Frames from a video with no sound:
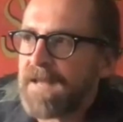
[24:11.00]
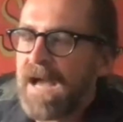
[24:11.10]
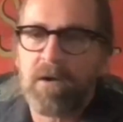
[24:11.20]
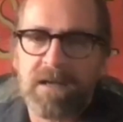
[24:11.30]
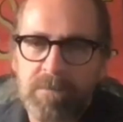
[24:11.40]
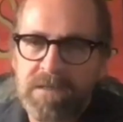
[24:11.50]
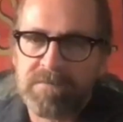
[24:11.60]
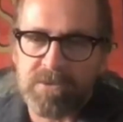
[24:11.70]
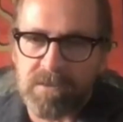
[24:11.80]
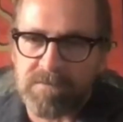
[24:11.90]
how can I be
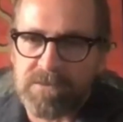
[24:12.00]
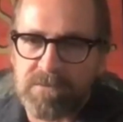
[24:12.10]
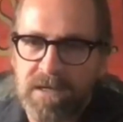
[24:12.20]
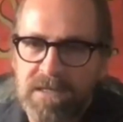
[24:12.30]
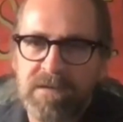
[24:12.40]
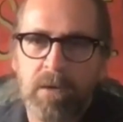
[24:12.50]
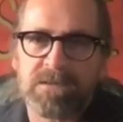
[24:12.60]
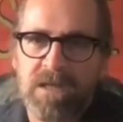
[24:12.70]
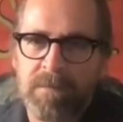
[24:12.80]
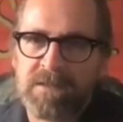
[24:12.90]
of service, right? If I
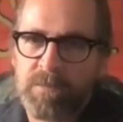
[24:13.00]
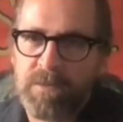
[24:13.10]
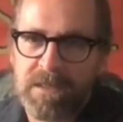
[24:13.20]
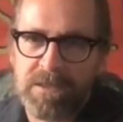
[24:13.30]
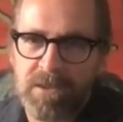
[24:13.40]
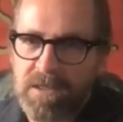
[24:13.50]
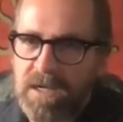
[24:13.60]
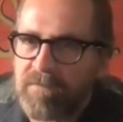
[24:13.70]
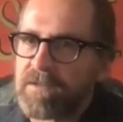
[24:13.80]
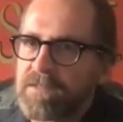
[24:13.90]
was coming to speak at your
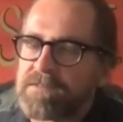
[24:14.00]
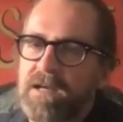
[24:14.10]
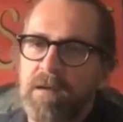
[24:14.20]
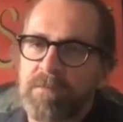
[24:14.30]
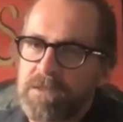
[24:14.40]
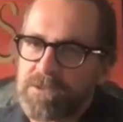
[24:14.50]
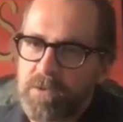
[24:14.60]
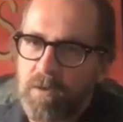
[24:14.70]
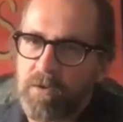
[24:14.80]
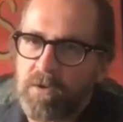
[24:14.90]
conference, I'm going to
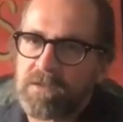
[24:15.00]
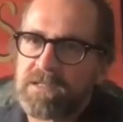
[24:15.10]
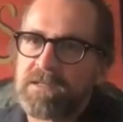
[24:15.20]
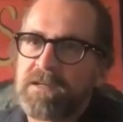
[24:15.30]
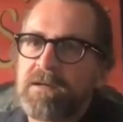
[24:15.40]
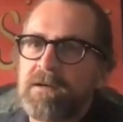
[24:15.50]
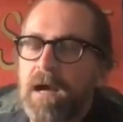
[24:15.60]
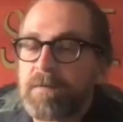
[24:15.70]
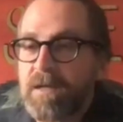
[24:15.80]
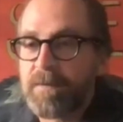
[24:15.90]
show up early.
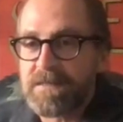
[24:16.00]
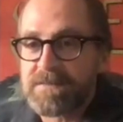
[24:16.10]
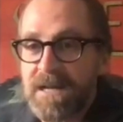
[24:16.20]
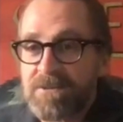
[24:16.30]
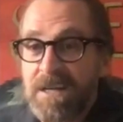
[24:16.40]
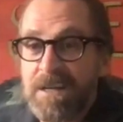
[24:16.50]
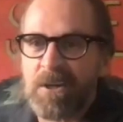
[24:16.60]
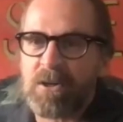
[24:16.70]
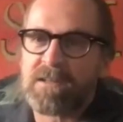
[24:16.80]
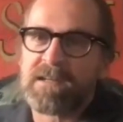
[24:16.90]
I'm going to be at sound check
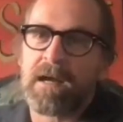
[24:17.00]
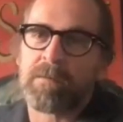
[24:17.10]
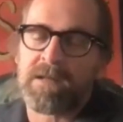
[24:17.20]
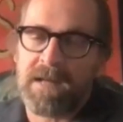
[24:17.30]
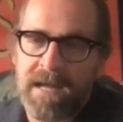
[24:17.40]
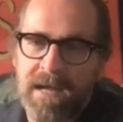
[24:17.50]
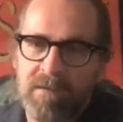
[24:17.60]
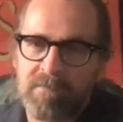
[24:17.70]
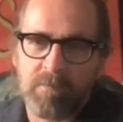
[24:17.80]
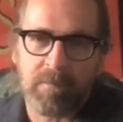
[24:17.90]
early. I'm going to
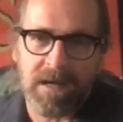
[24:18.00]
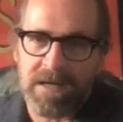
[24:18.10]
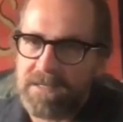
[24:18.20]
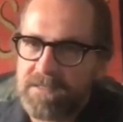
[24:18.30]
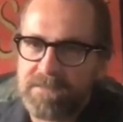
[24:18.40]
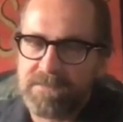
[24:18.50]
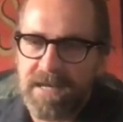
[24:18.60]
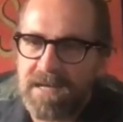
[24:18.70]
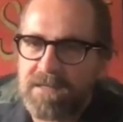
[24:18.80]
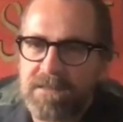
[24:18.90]
have my
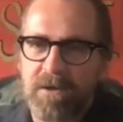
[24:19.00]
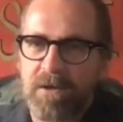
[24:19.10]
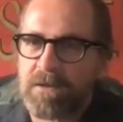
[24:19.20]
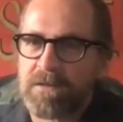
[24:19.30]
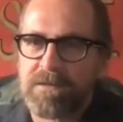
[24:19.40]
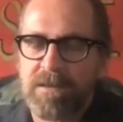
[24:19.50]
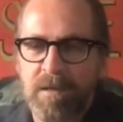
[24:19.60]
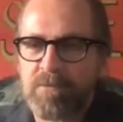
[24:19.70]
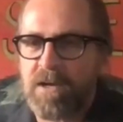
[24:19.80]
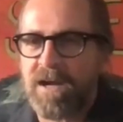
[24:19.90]
deck on a
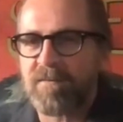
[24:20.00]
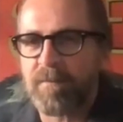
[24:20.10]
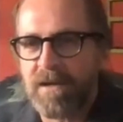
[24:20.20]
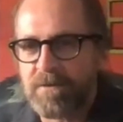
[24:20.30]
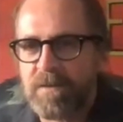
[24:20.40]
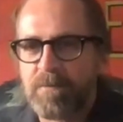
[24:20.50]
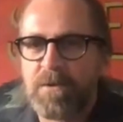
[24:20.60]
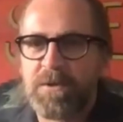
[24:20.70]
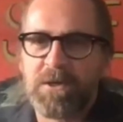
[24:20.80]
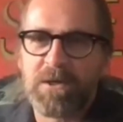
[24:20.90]
thumb drive, my own
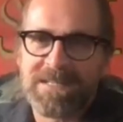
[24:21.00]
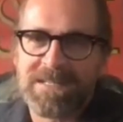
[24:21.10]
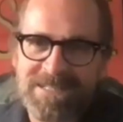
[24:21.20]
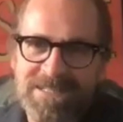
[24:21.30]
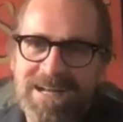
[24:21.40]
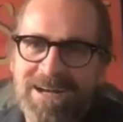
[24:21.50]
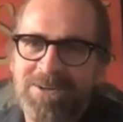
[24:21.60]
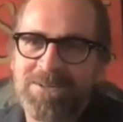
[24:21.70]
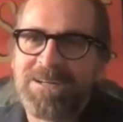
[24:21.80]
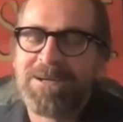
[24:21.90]
computer in the
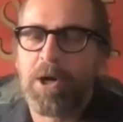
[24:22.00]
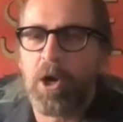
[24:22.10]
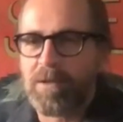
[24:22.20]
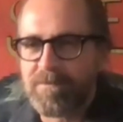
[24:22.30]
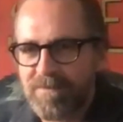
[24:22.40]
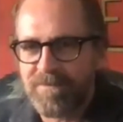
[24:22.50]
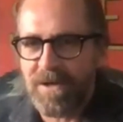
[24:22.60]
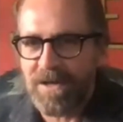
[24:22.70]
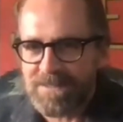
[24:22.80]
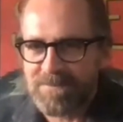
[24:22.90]
cloud, all of the
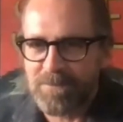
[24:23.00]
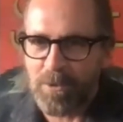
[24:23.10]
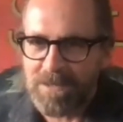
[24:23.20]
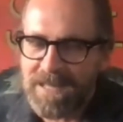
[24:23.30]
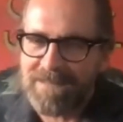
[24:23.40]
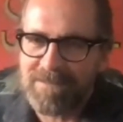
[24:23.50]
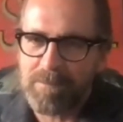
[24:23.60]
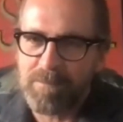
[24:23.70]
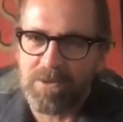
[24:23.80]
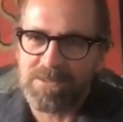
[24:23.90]
fonts for the
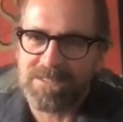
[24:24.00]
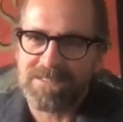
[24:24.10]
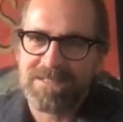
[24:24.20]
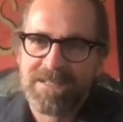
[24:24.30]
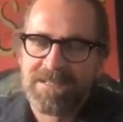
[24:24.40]
AV person.